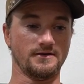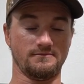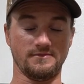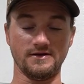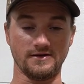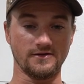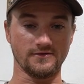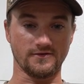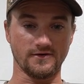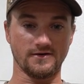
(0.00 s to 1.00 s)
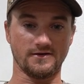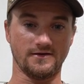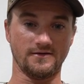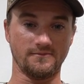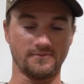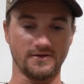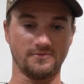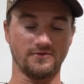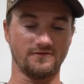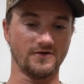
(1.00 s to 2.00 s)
many other people of